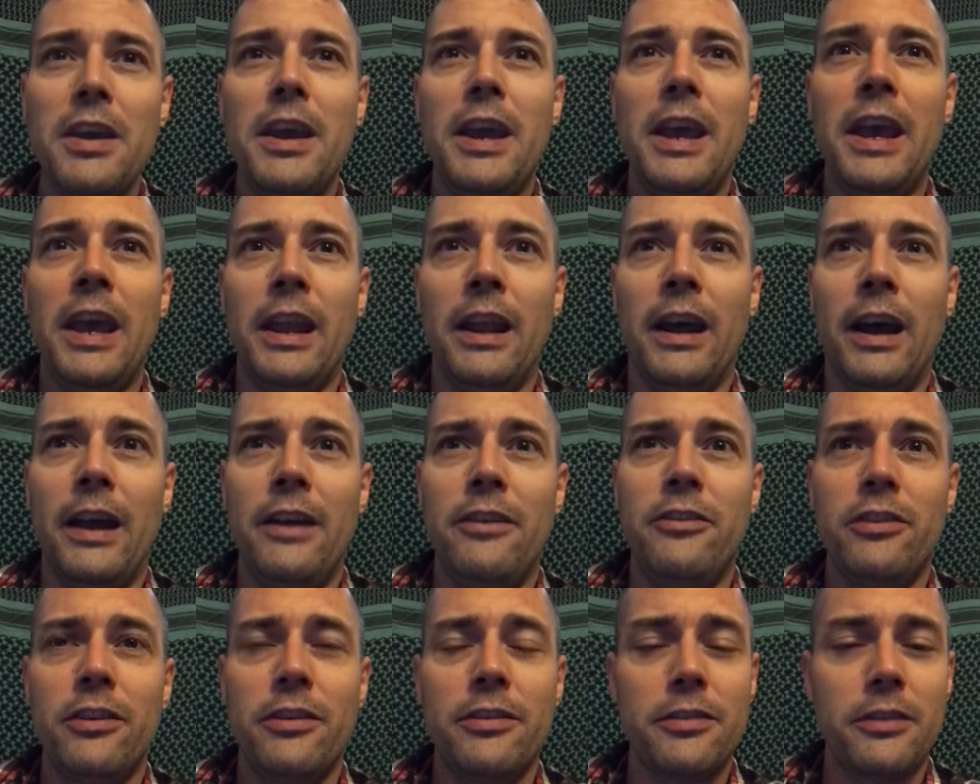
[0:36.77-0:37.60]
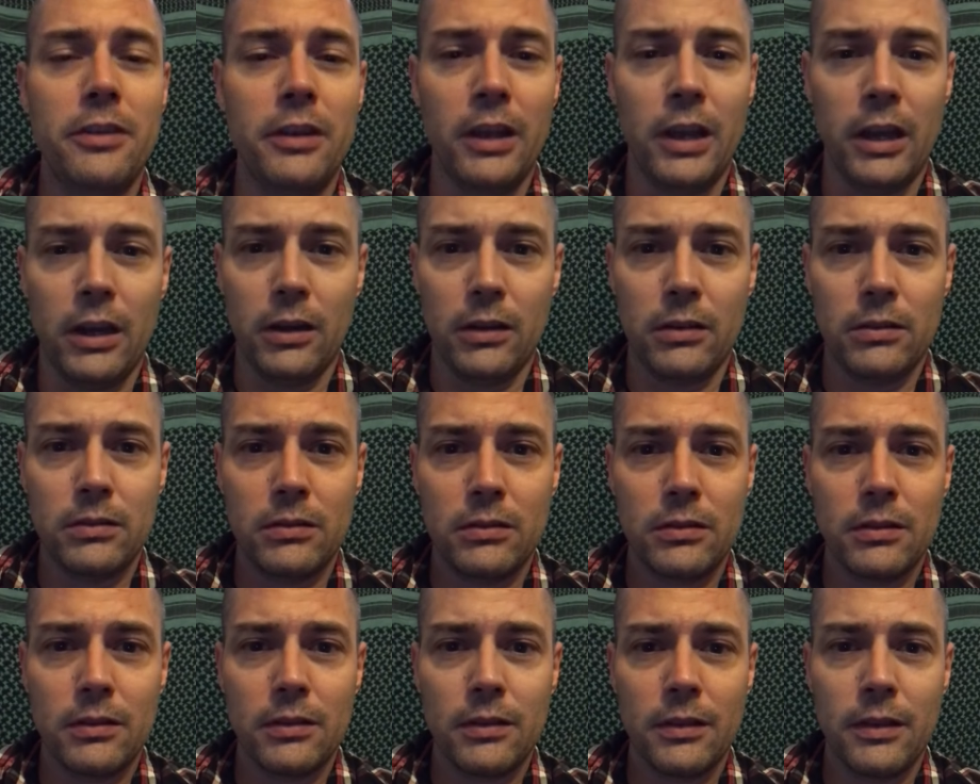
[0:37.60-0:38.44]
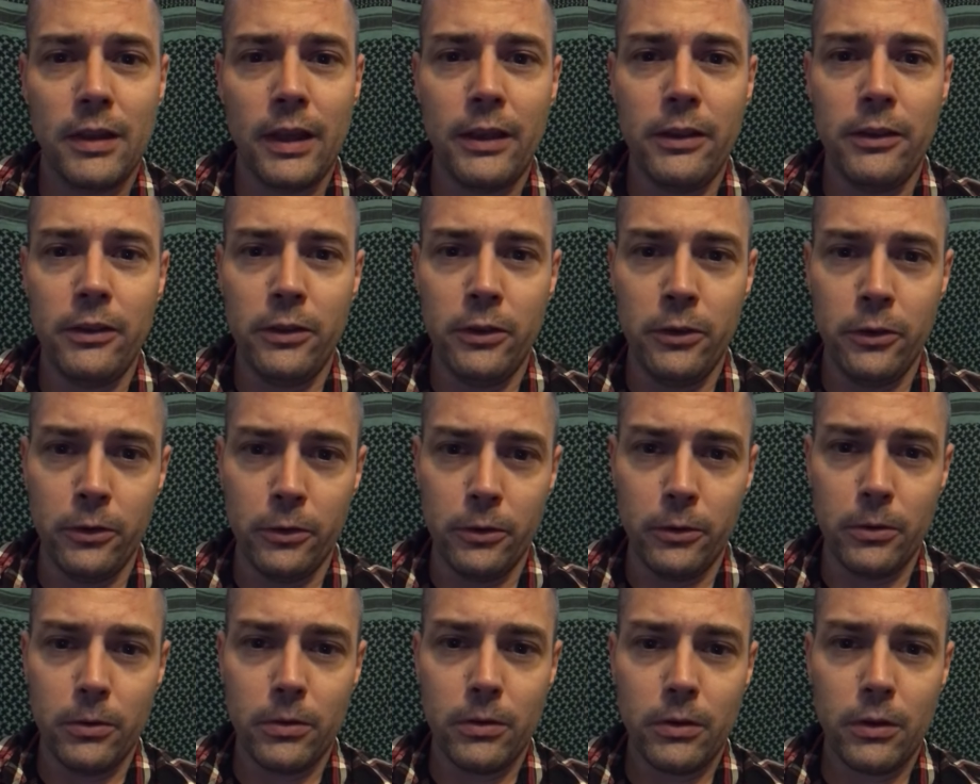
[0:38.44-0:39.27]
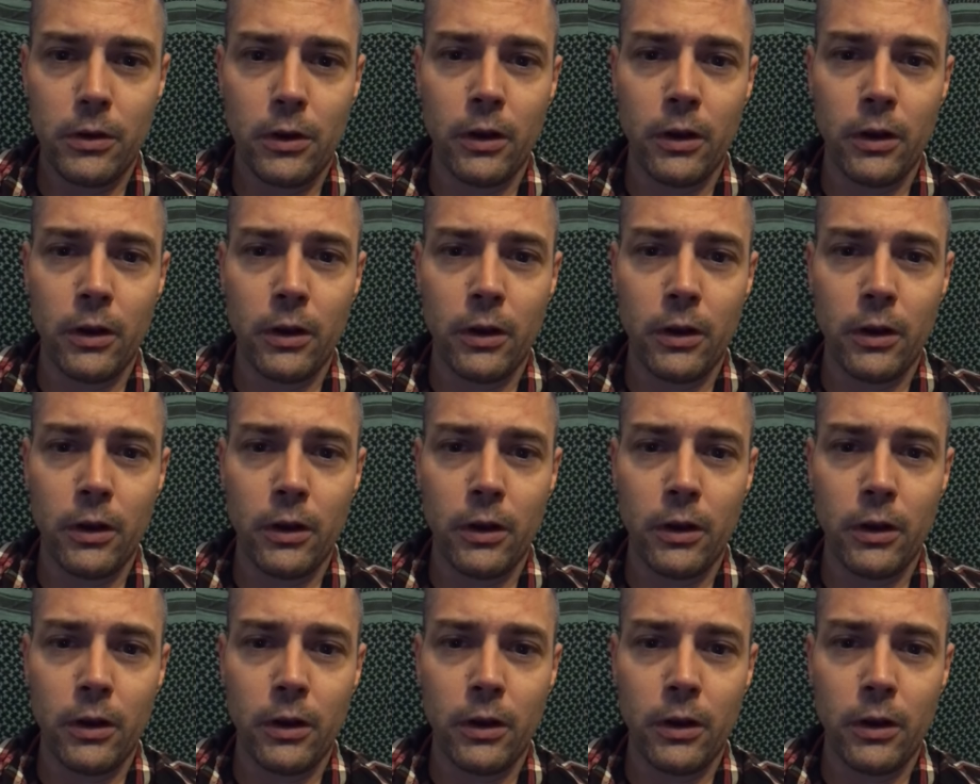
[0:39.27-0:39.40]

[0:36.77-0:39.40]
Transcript: And I just know that you